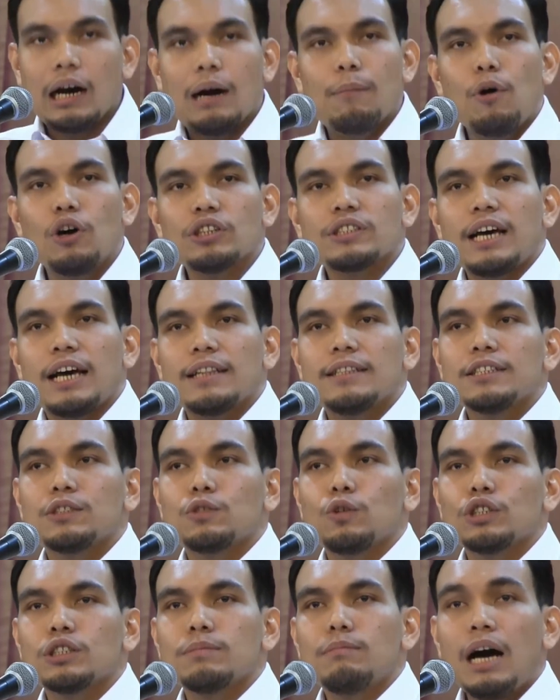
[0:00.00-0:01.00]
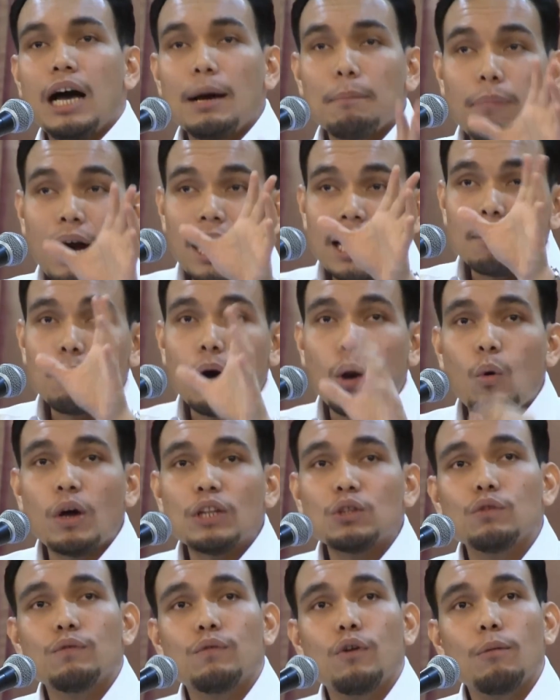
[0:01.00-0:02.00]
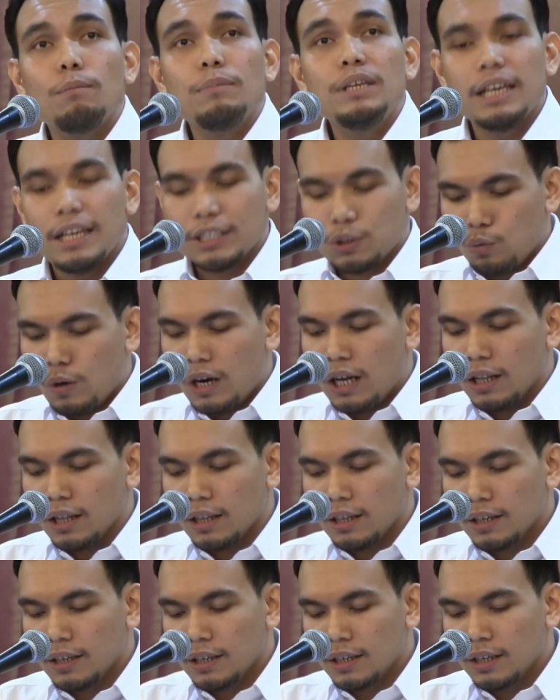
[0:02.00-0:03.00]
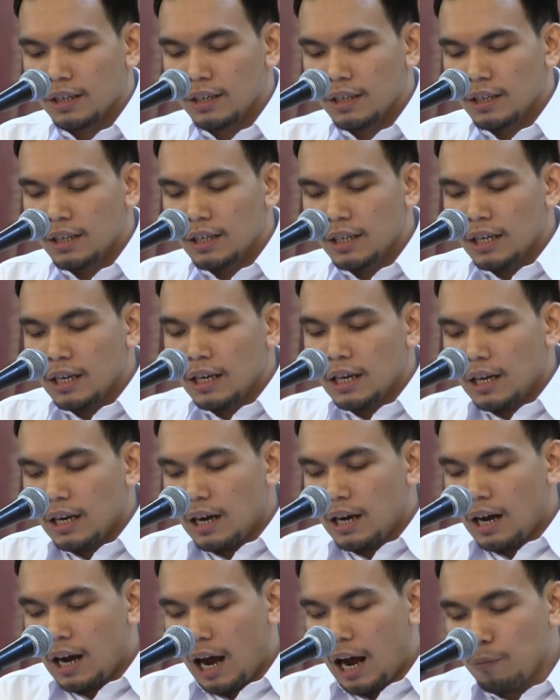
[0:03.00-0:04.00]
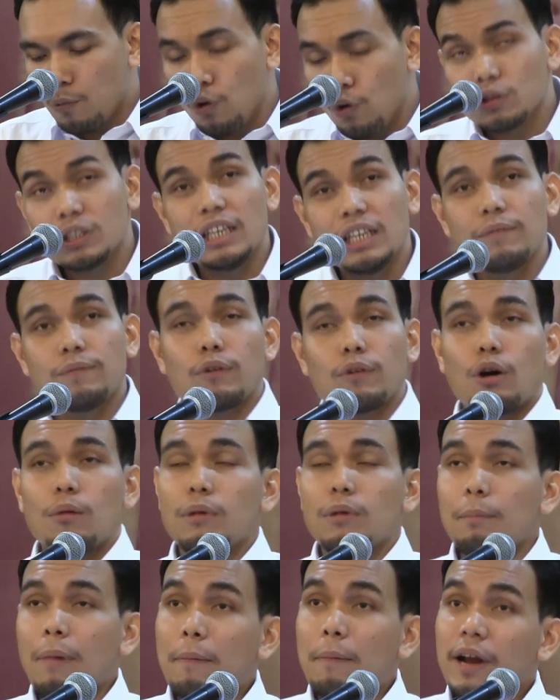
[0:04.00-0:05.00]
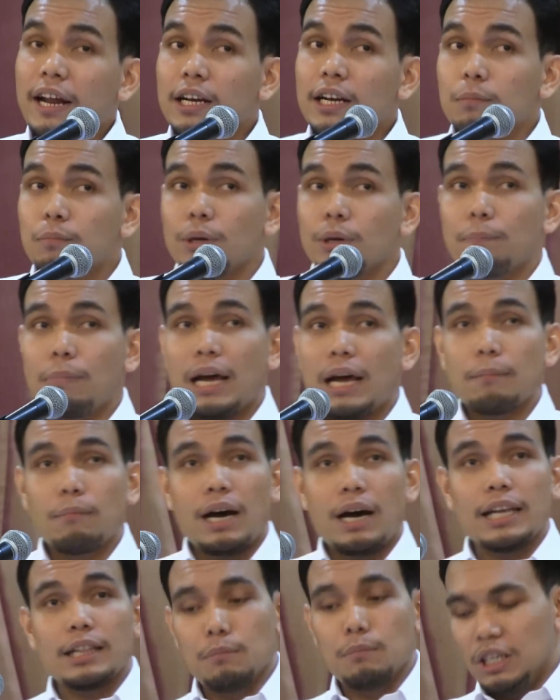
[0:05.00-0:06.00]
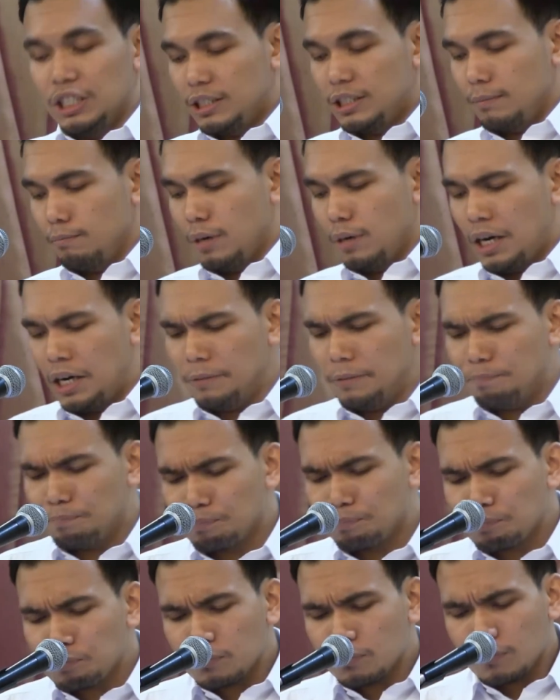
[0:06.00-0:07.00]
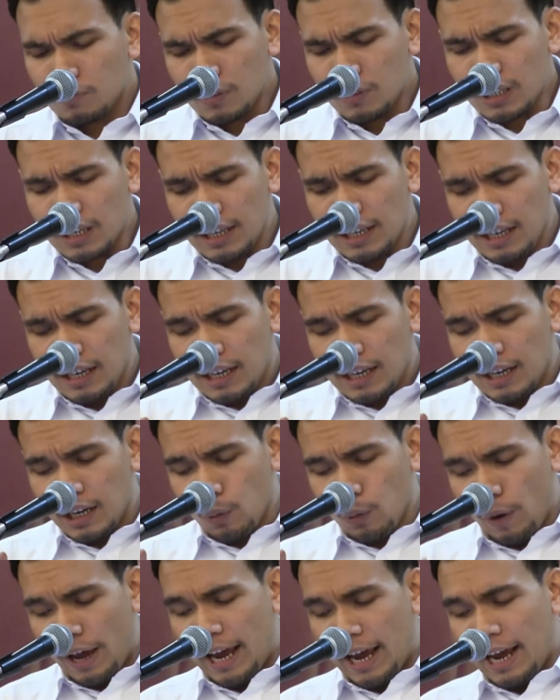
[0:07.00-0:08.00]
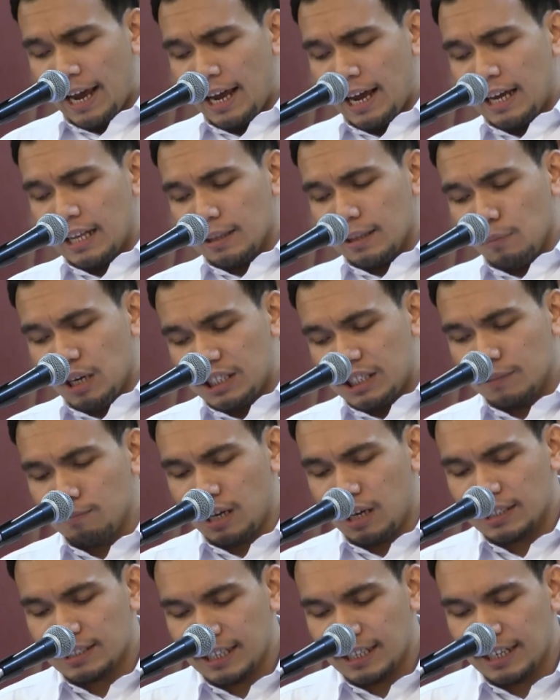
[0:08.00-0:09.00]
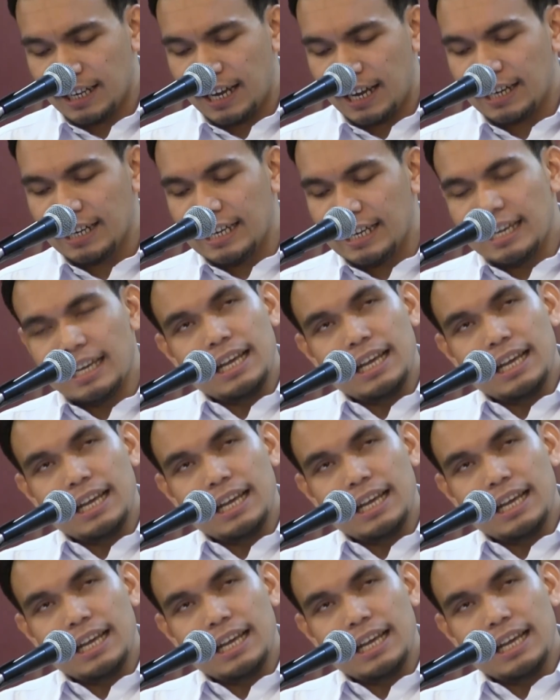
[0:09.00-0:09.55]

amongst others, SOSMA, but about 124B as well. I'm quoting from a memorandum prepared by the Malaysian Bar where the Malaysian bar said that